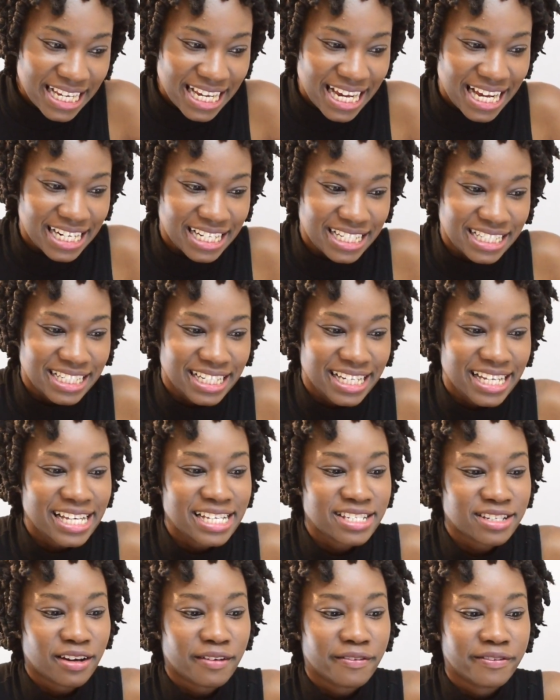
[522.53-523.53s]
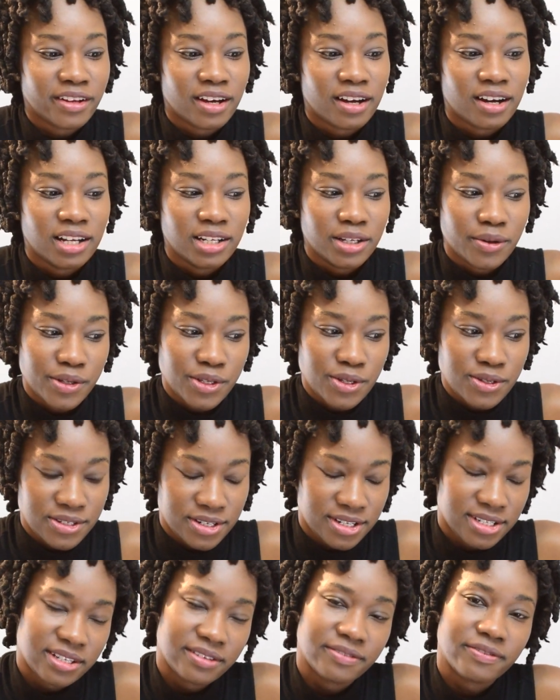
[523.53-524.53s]
and in the case of not allowing
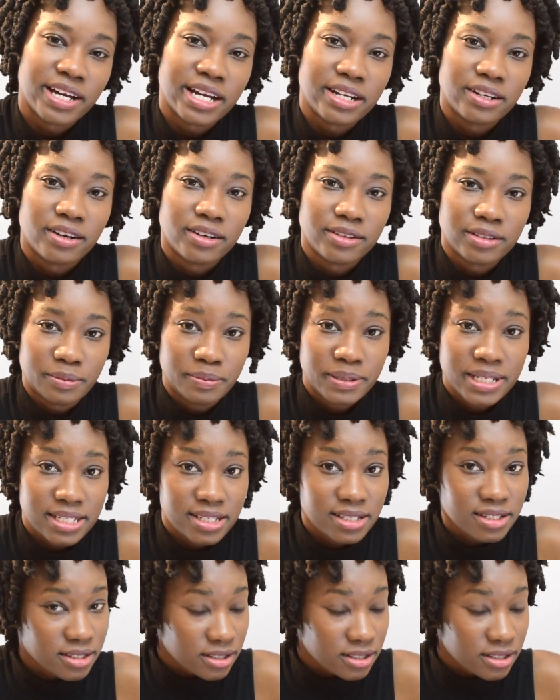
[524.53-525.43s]
users to find other places